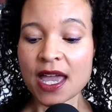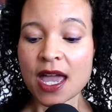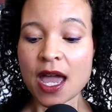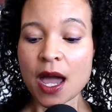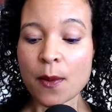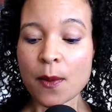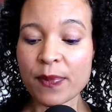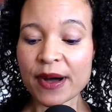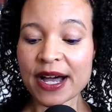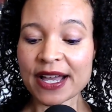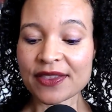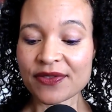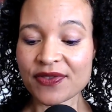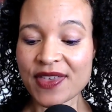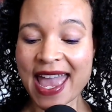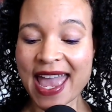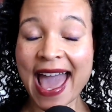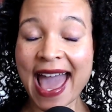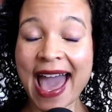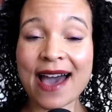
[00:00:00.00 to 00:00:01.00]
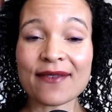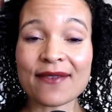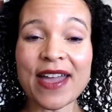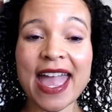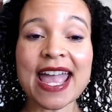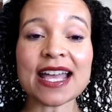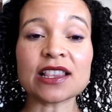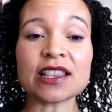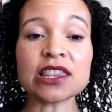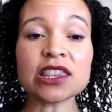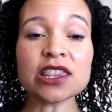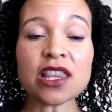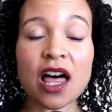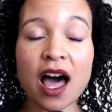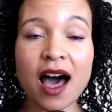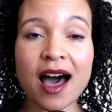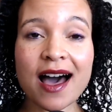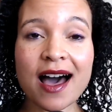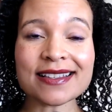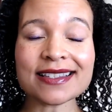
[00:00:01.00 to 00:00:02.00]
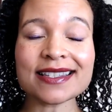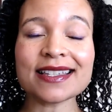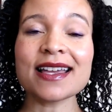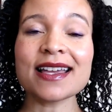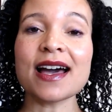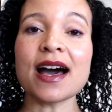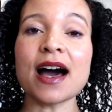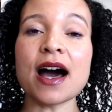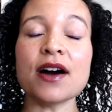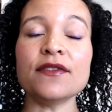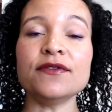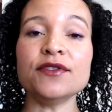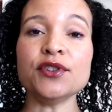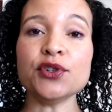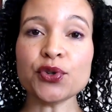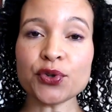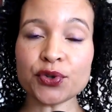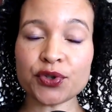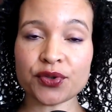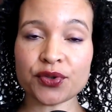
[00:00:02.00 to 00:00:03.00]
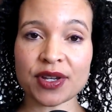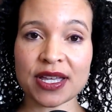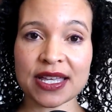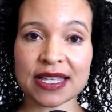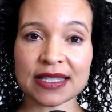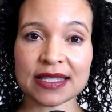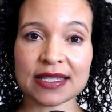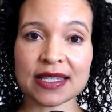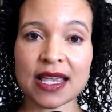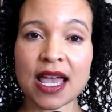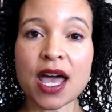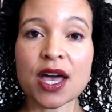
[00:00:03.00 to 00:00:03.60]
but they have a lot of nutrients.